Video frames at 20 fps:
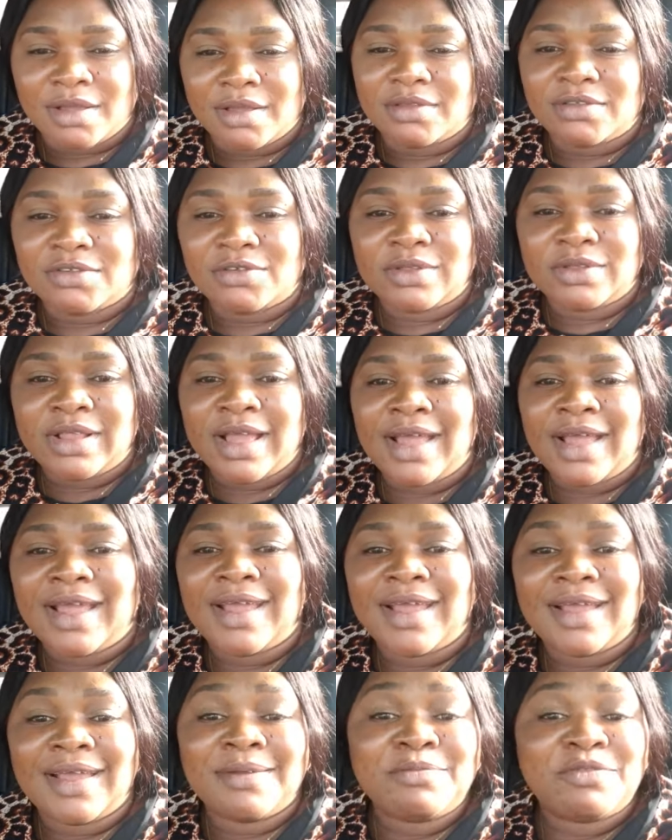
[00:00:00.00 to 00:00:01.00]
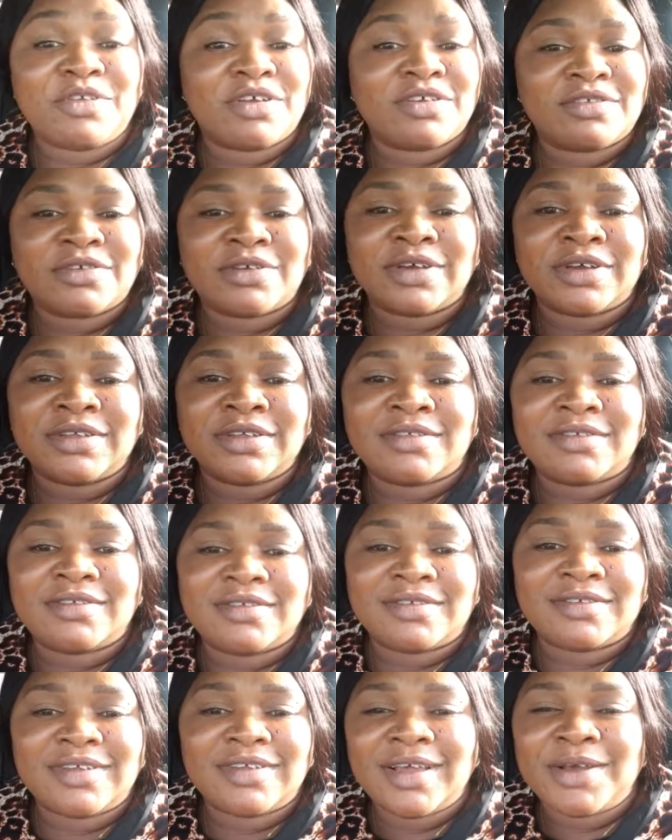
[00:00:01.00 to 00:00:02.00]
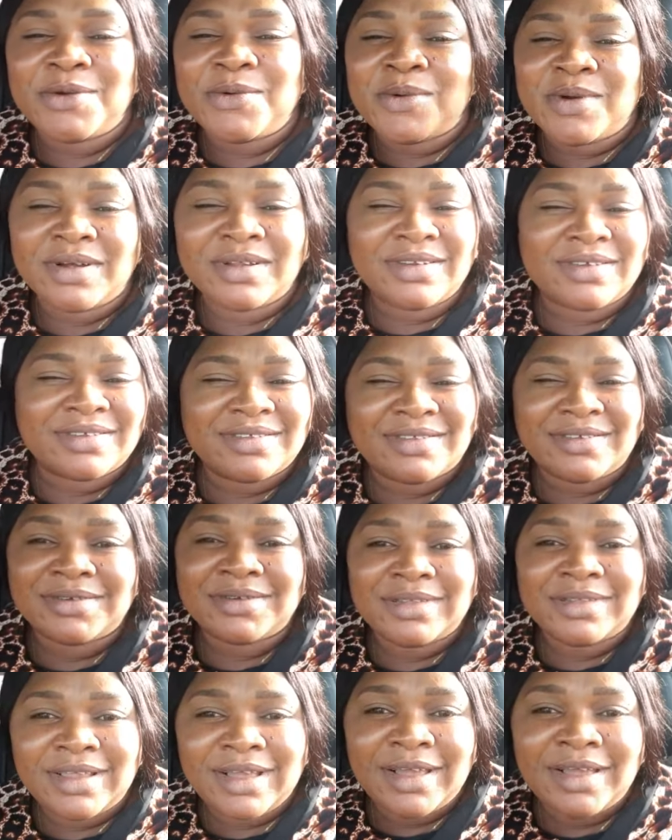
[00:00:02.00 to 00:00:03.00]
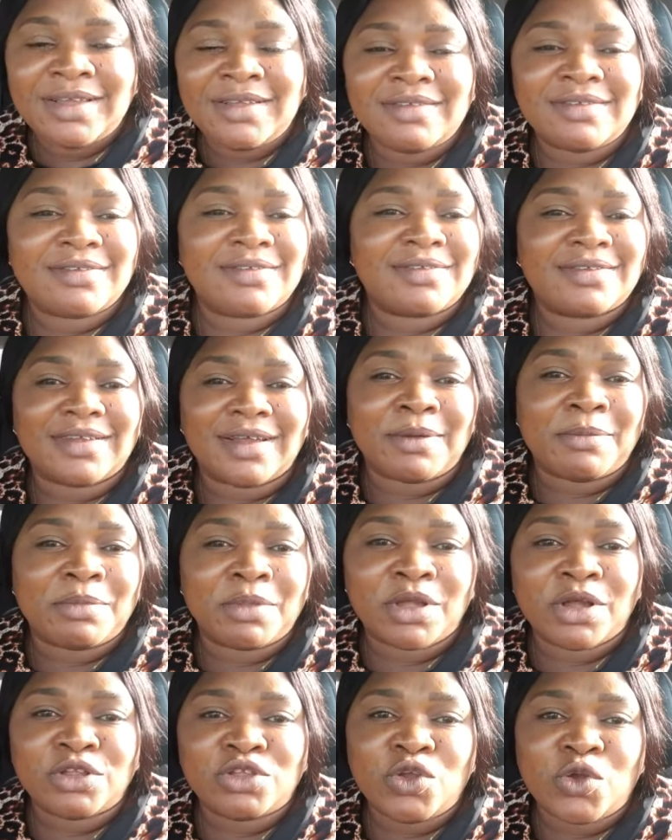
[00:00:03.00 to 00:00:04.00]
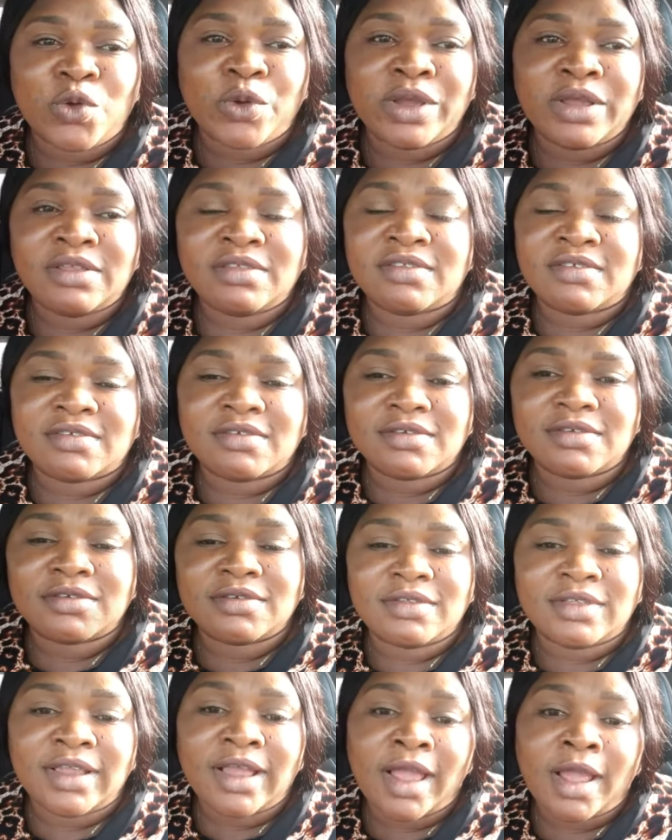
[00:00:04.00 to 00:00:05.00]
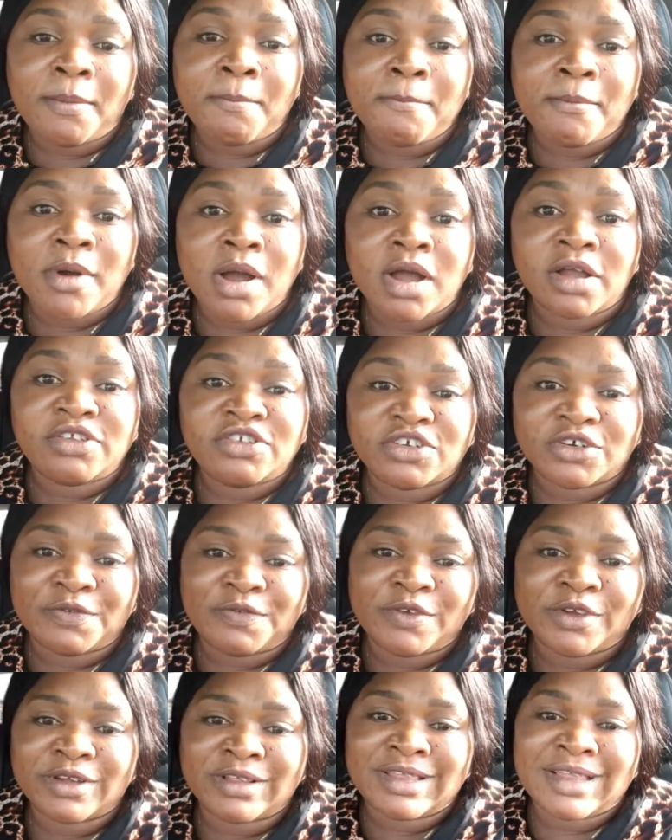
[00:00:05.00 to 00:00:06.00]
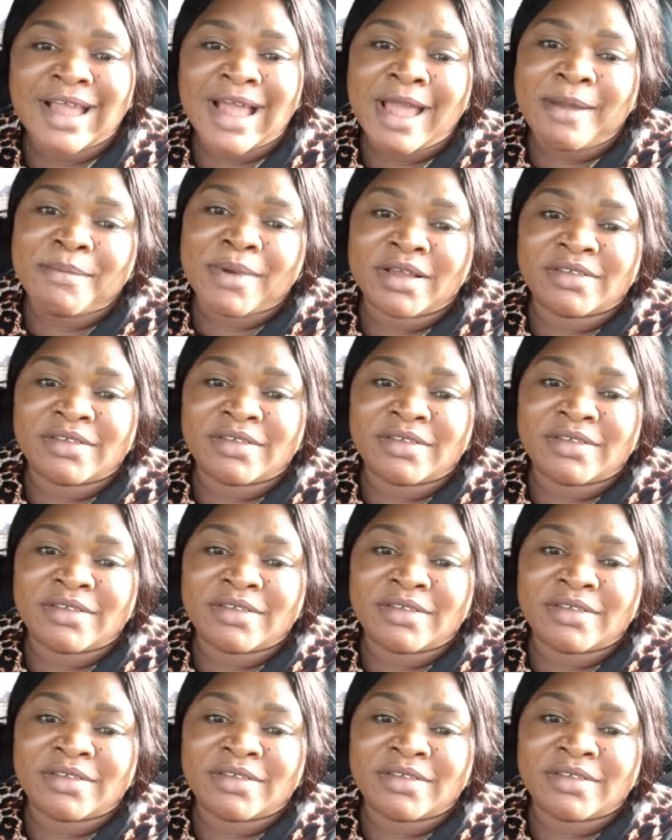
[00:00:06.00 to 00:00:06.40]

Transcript: Today, I'm just going to say one or two things. I'm not going to take much of your time.